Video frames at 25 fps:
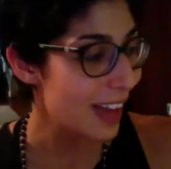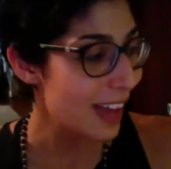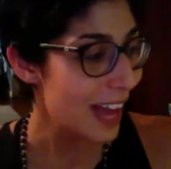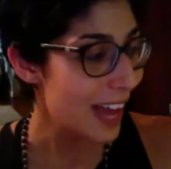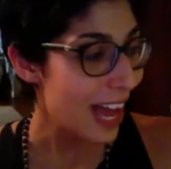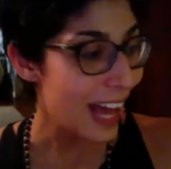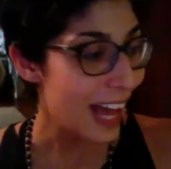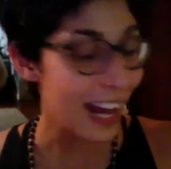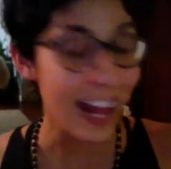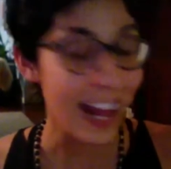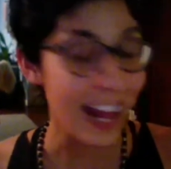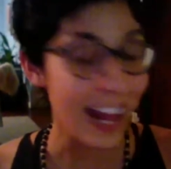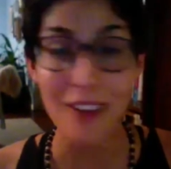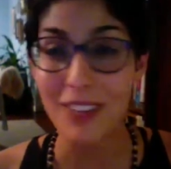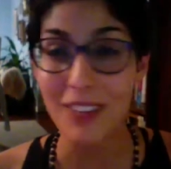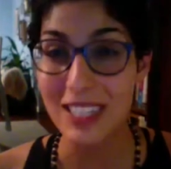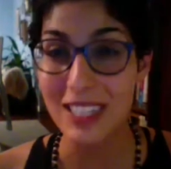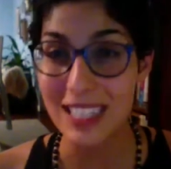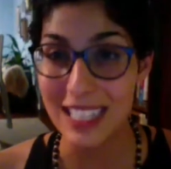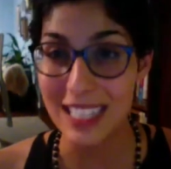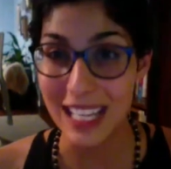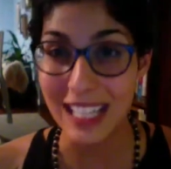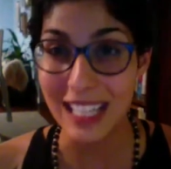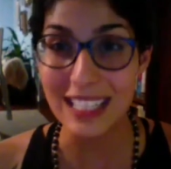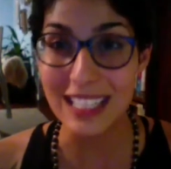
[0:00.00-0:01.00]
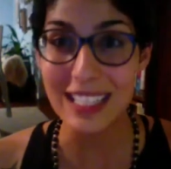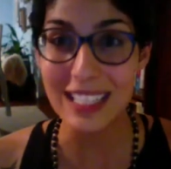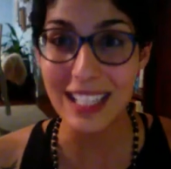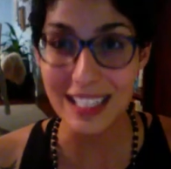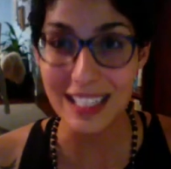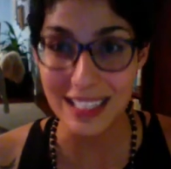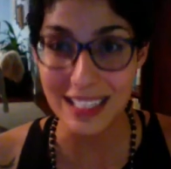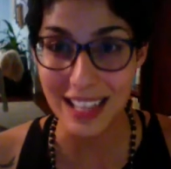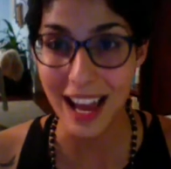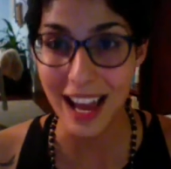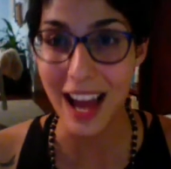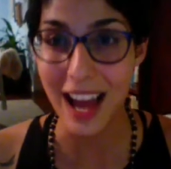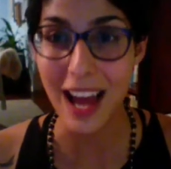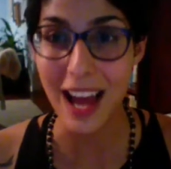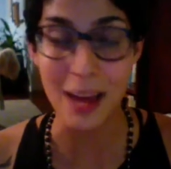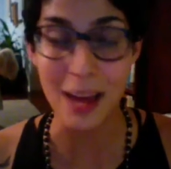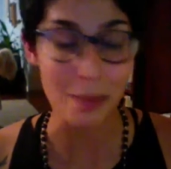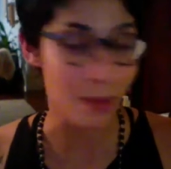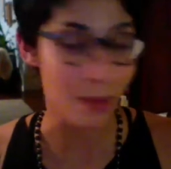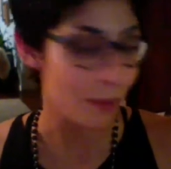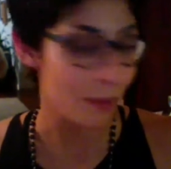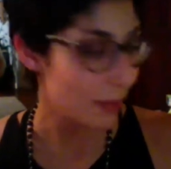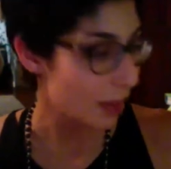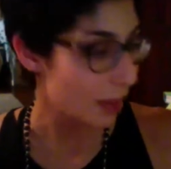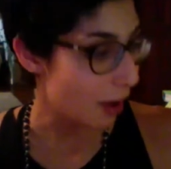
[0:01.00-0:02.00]
and I have a date and time.
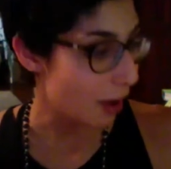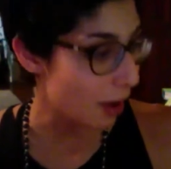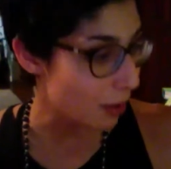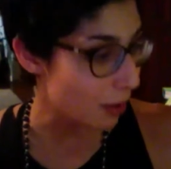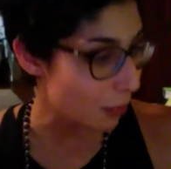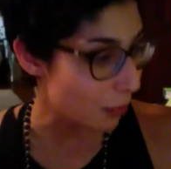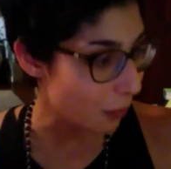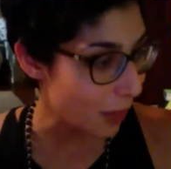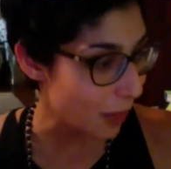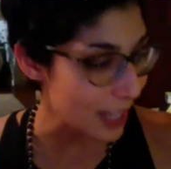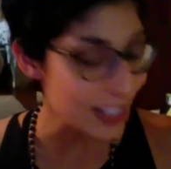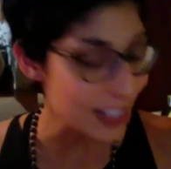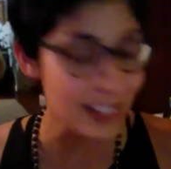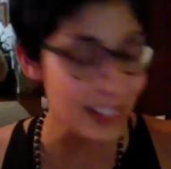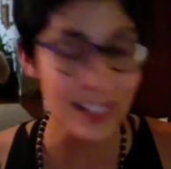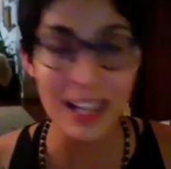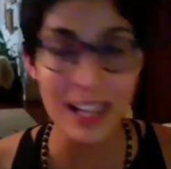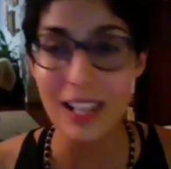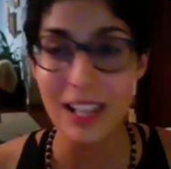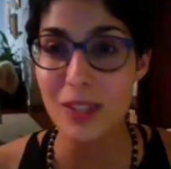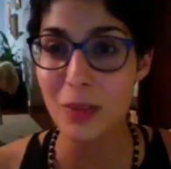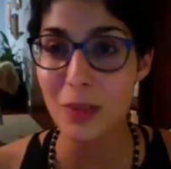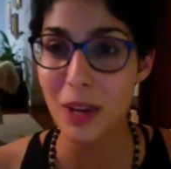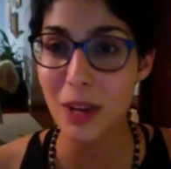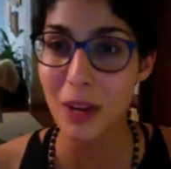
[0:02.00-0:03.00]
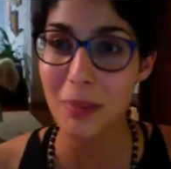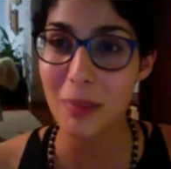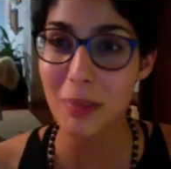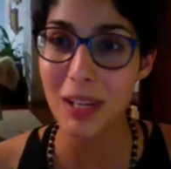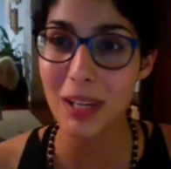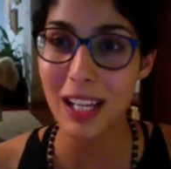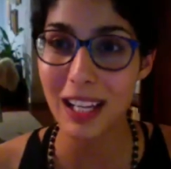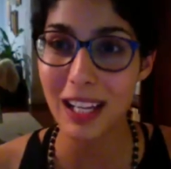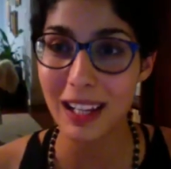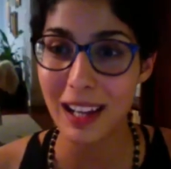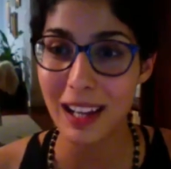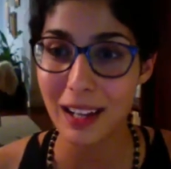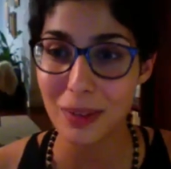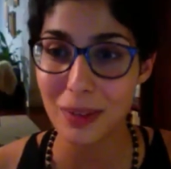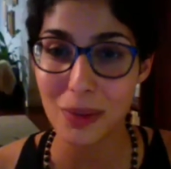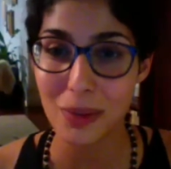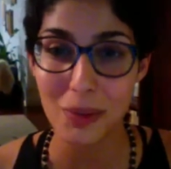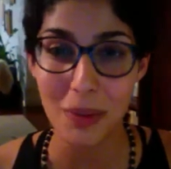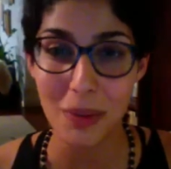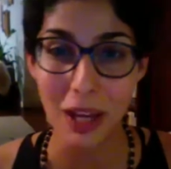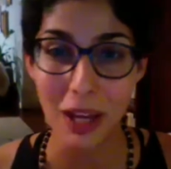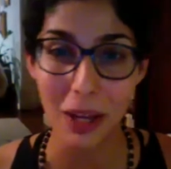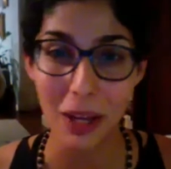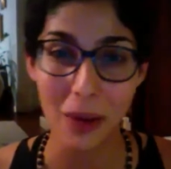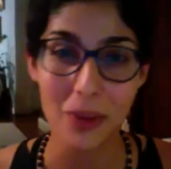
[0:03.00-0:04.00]
On Wednesday is when I'm going to connect with
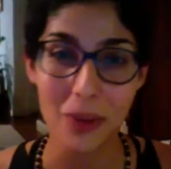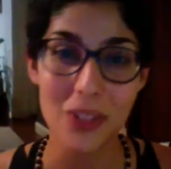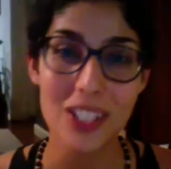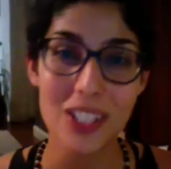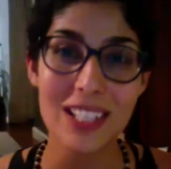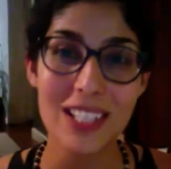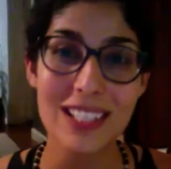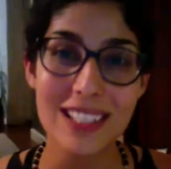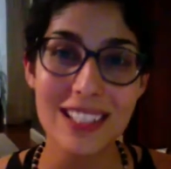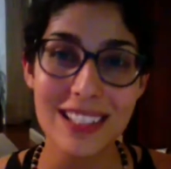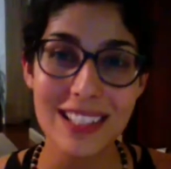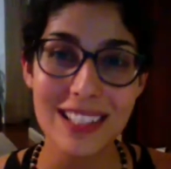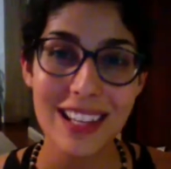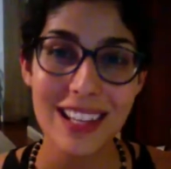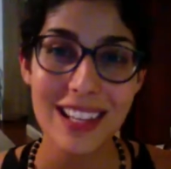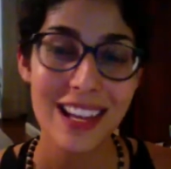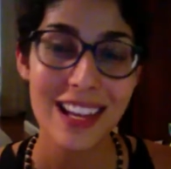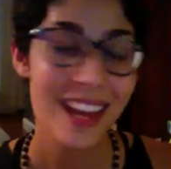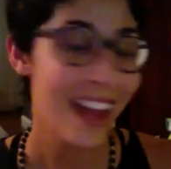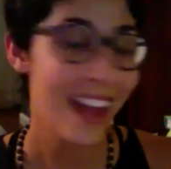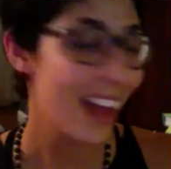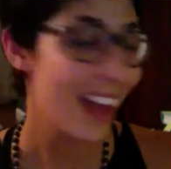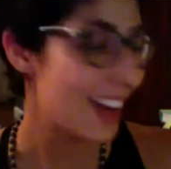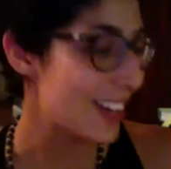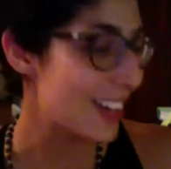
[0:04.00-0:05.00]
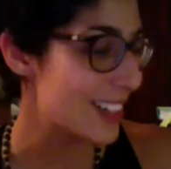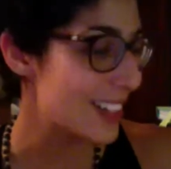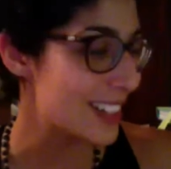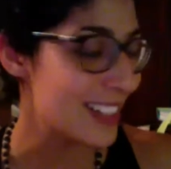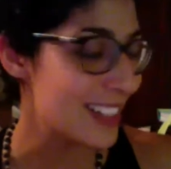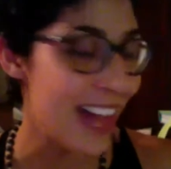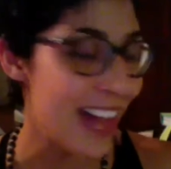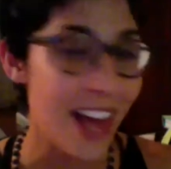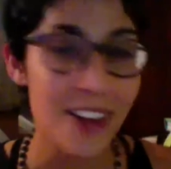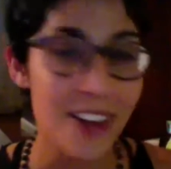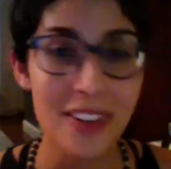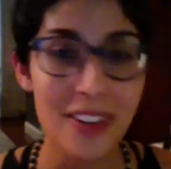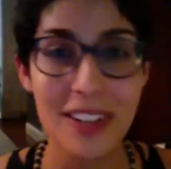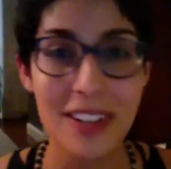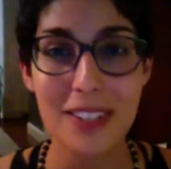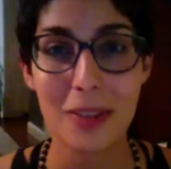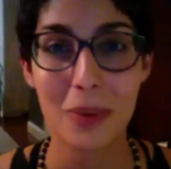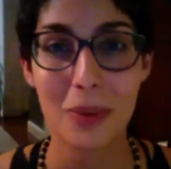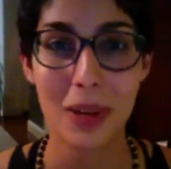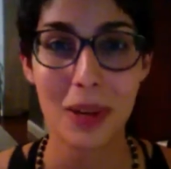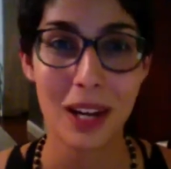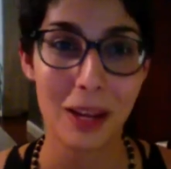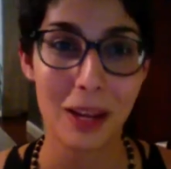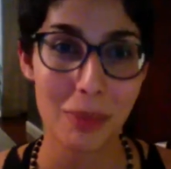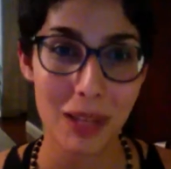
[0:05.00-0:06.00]
my coaches, and on Saturdays are
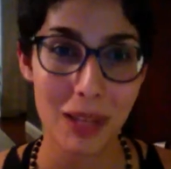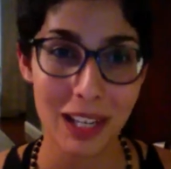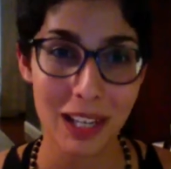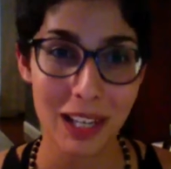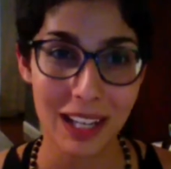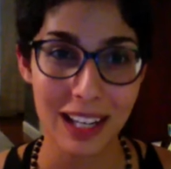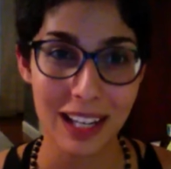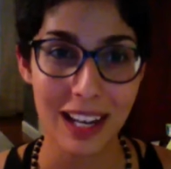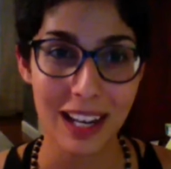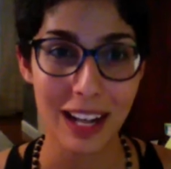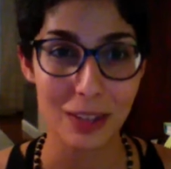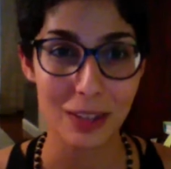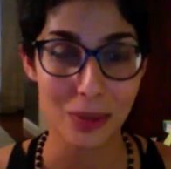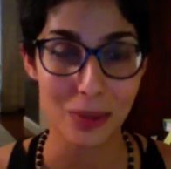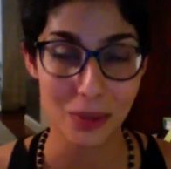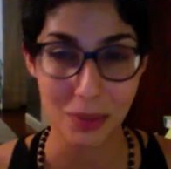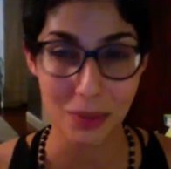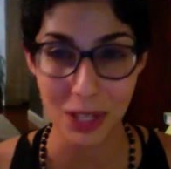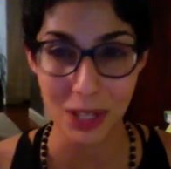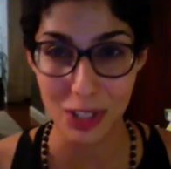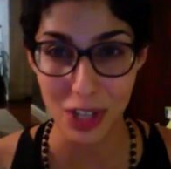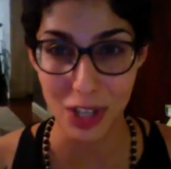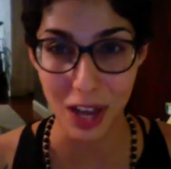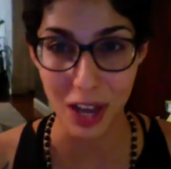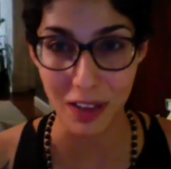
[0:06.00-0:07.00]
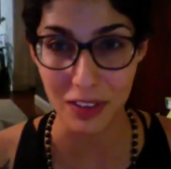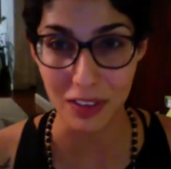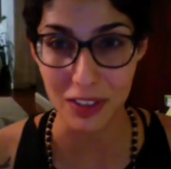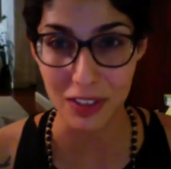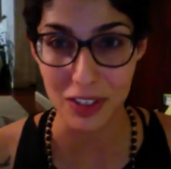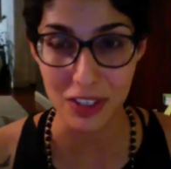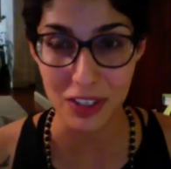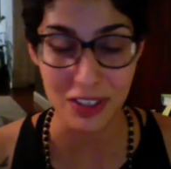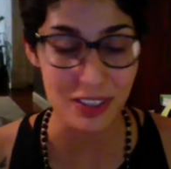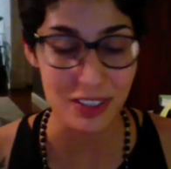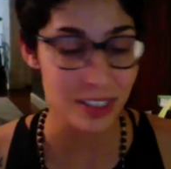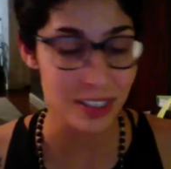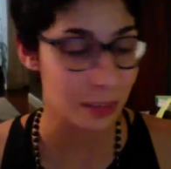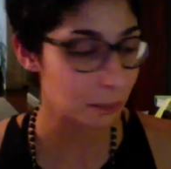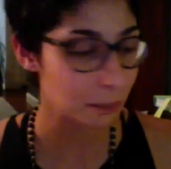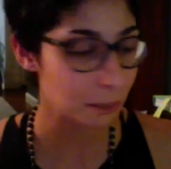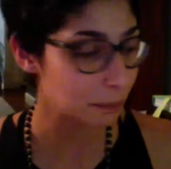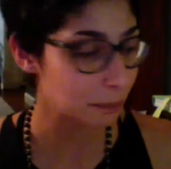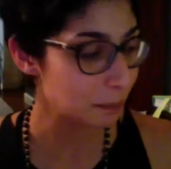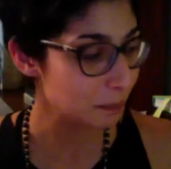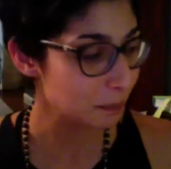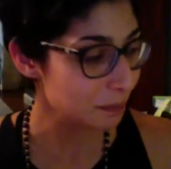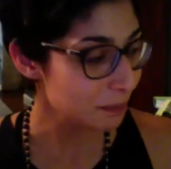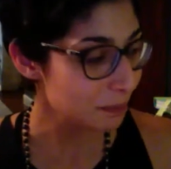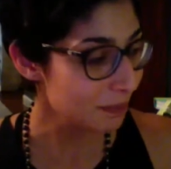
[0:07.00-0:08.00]
when I'm going to connect with my challengers.